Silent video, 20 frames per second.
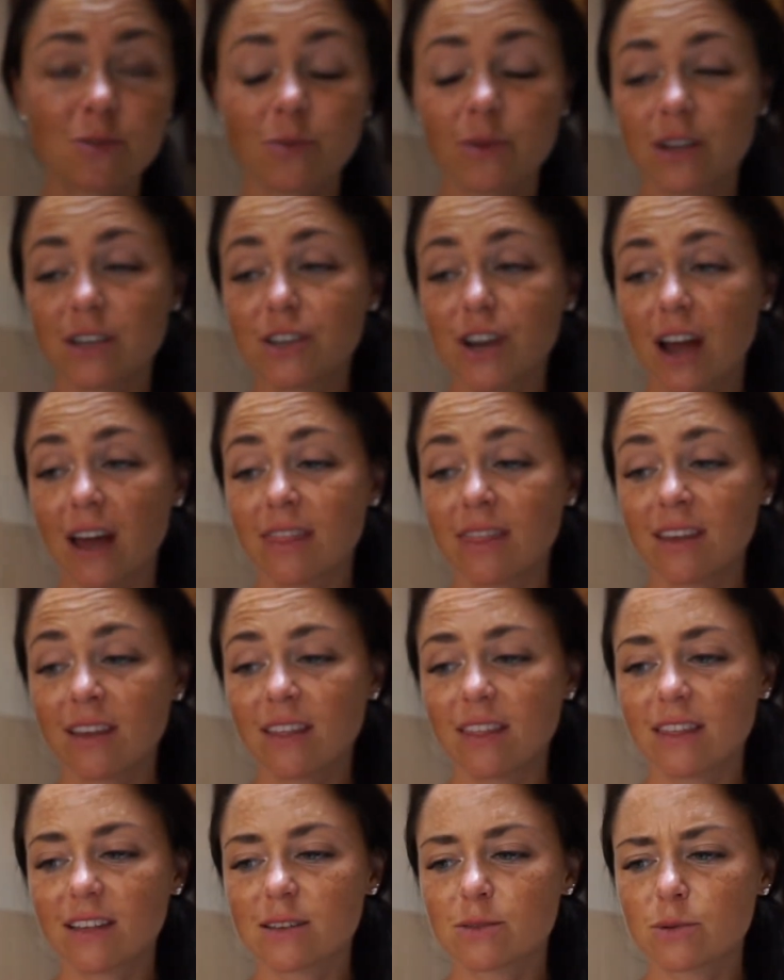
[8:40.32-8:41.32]
which I
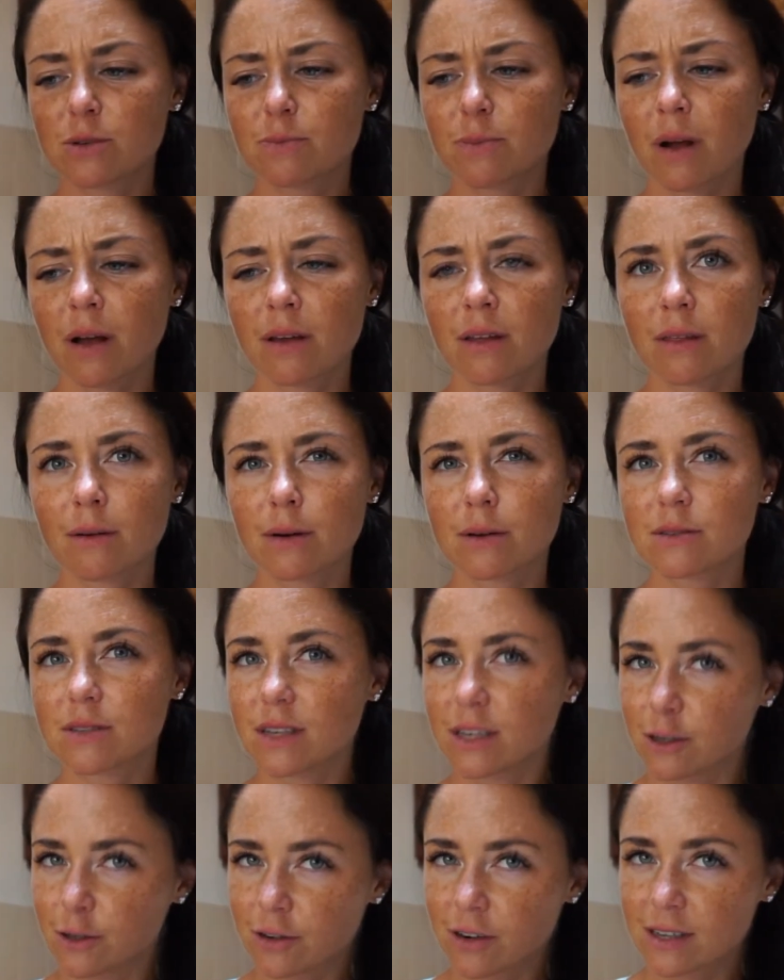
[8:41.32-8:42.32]
think this was probably the
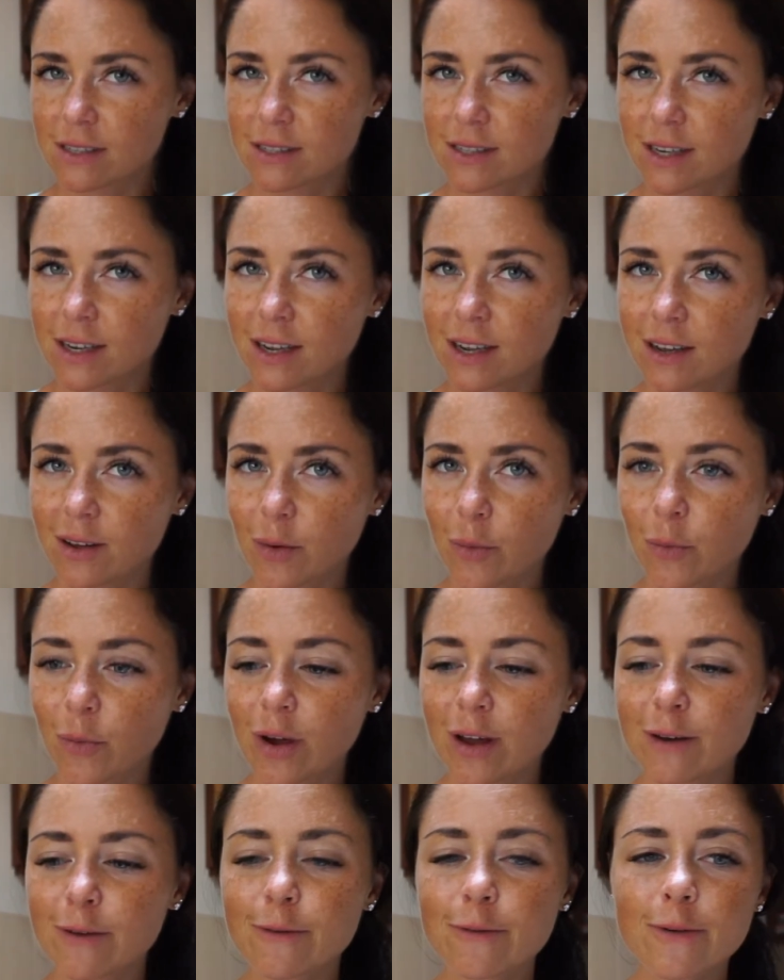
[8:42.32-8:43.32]
most interesting
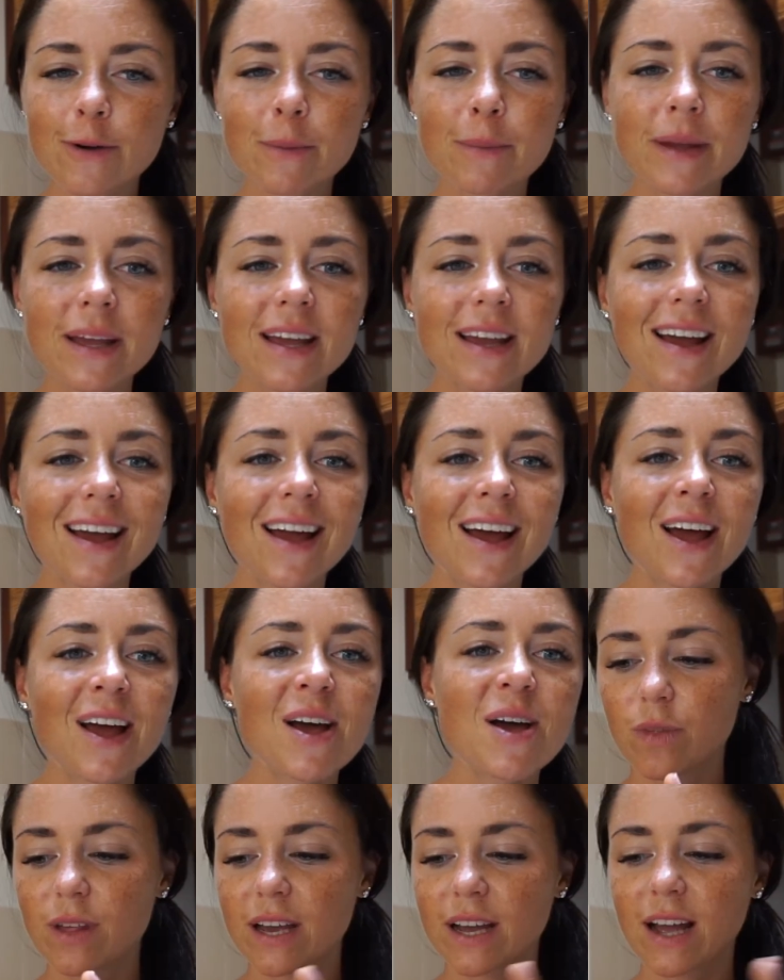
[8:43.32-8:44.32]
one for me.
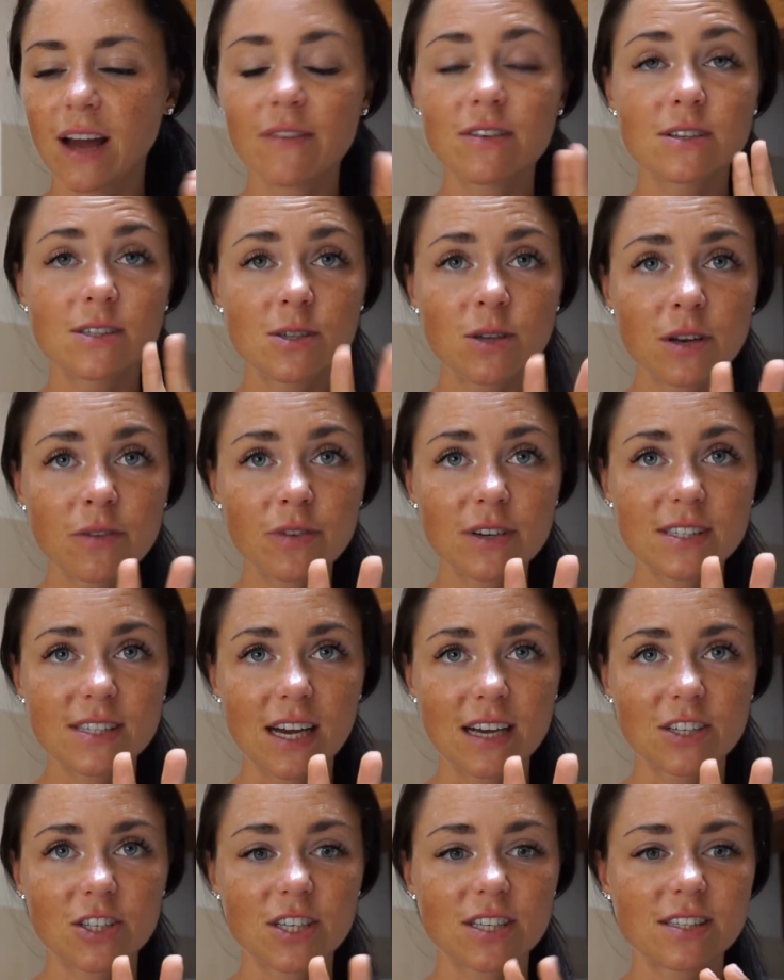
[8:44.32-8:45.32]
It covers two different
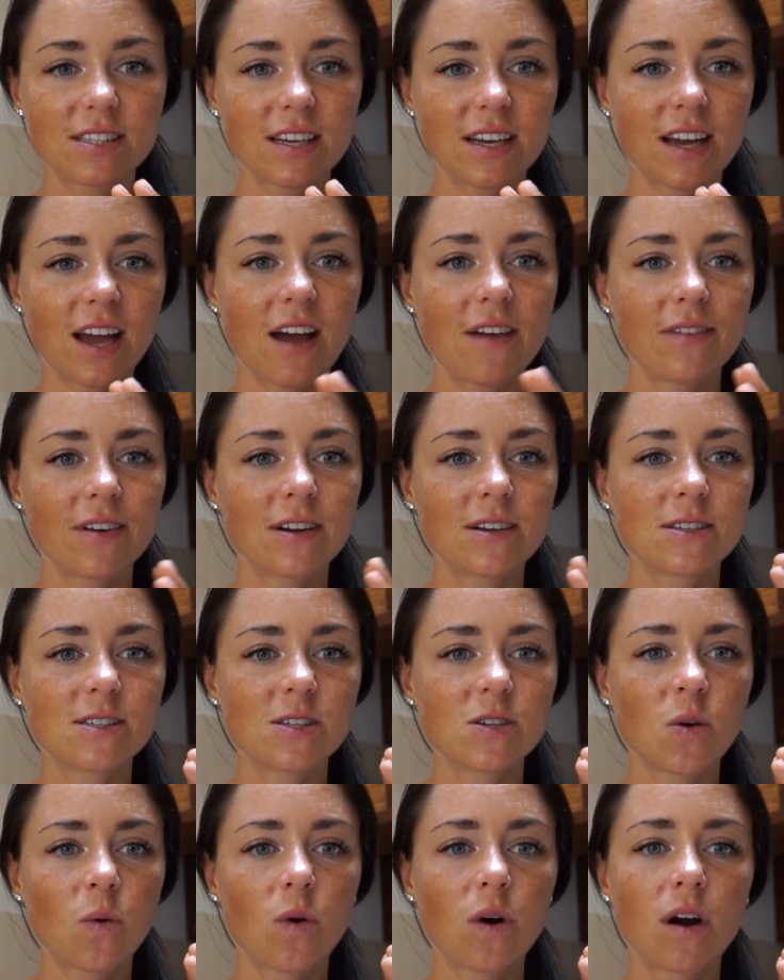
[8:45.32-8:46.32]
sections. It covers
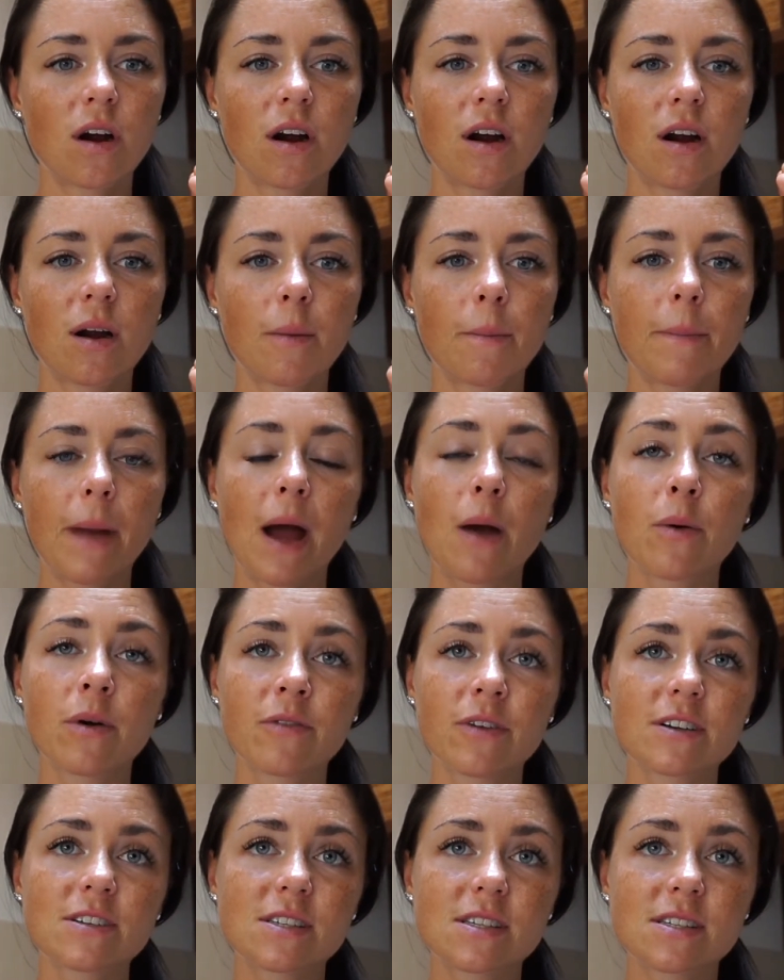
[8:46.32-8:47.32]
your power
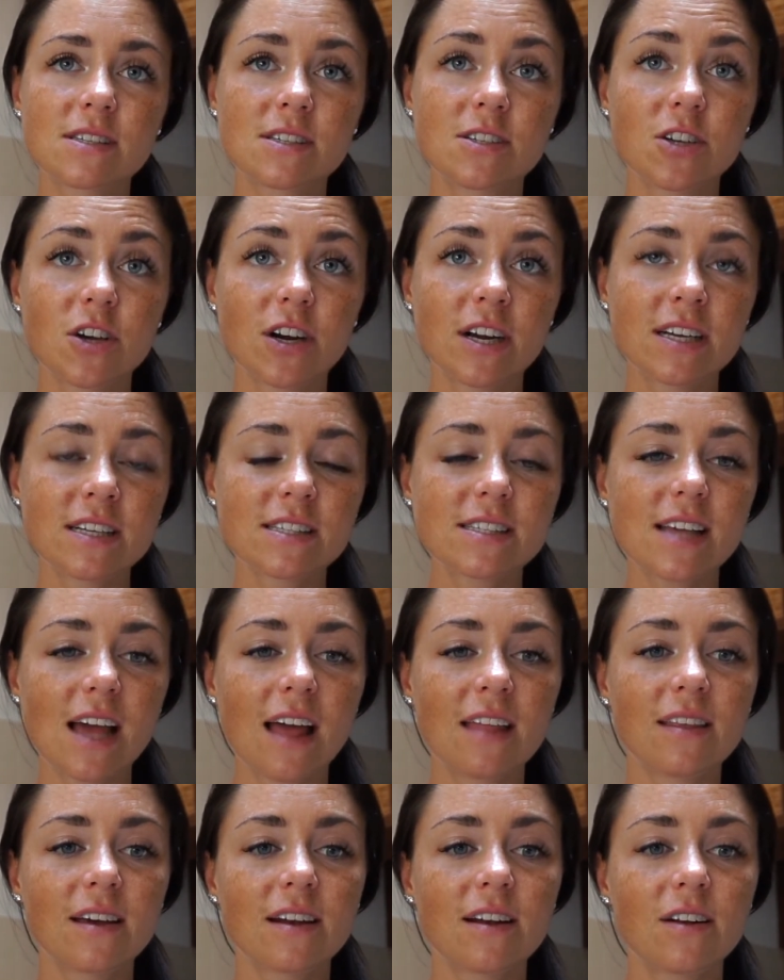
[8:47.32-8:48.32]
versus endurance,
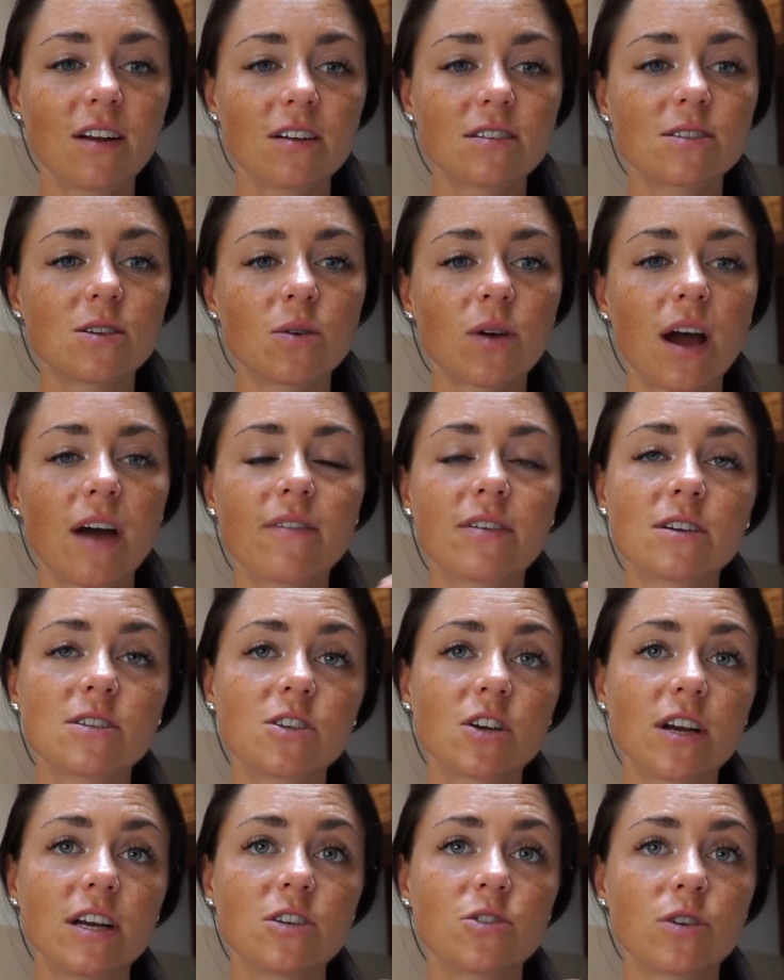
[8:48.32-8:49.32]
and then it also covers
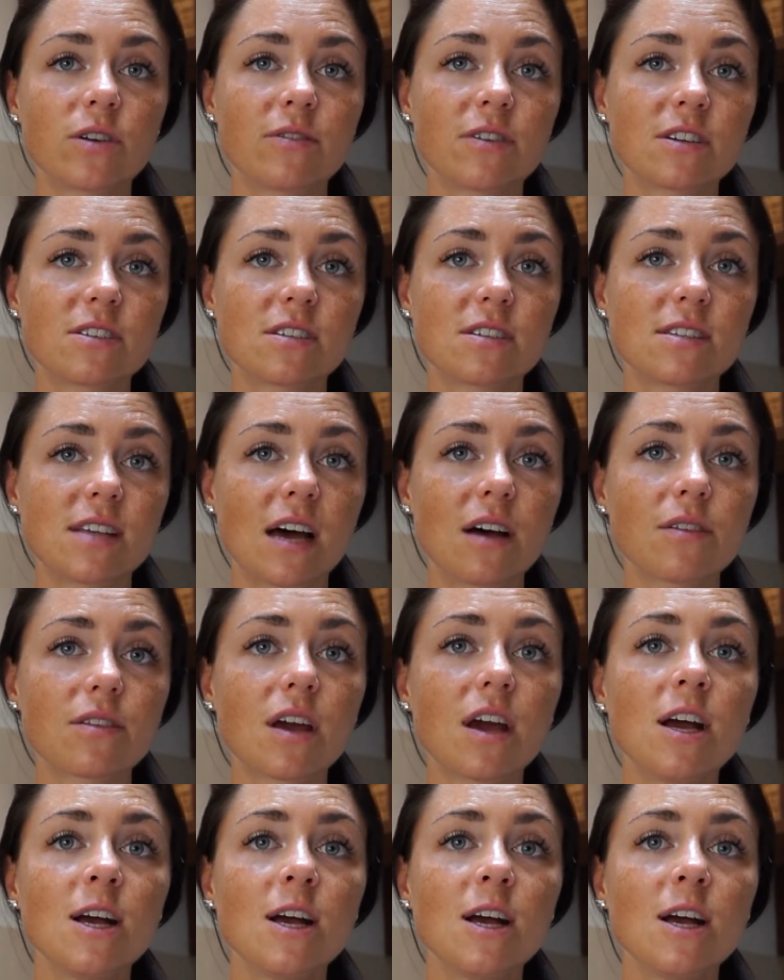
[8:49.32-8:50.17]
your injury versus health.